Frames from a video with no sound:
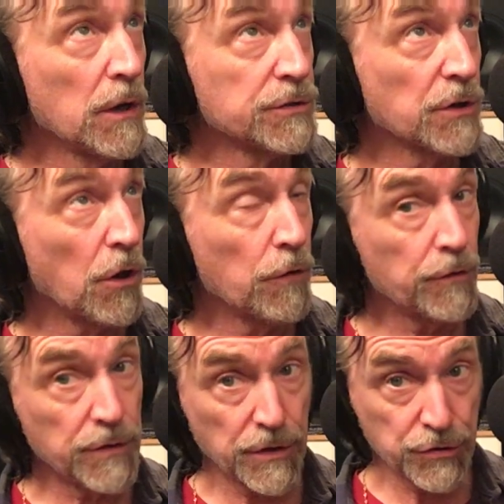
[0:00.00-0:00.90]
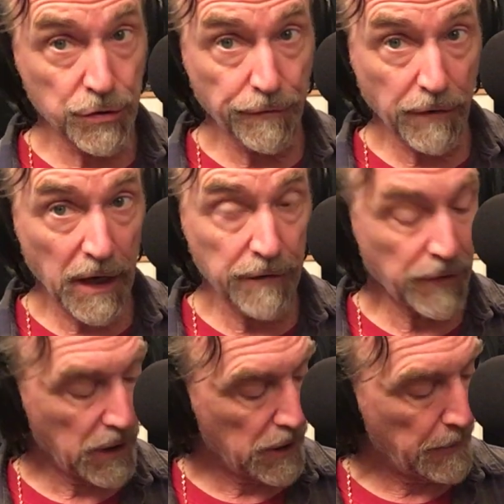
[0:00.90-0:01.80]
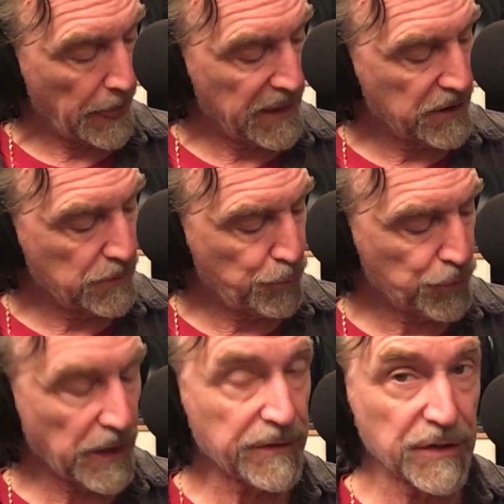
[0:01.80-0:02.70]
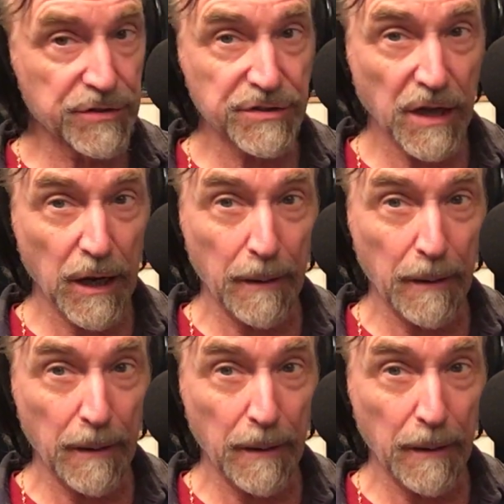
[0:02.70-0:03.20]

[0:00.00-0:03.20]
So over the 2/5, you can pull out this,